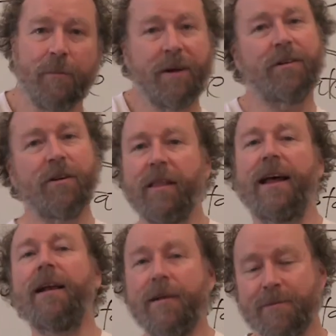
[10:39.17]
But till
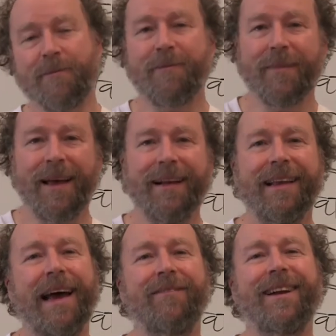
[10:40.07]
then,
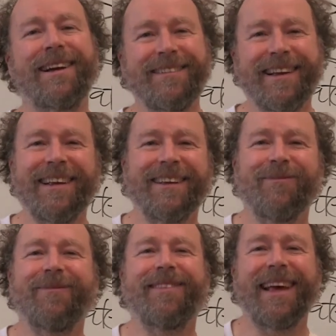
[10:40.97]
have a nice day.
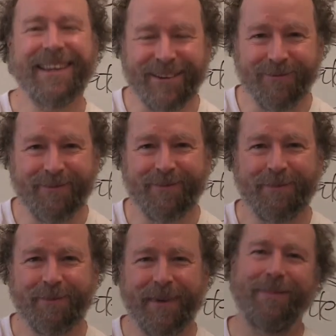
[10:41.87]
Thank you.
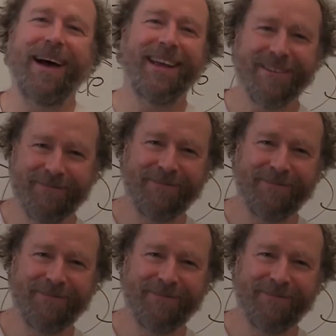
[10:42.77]
Bye bye.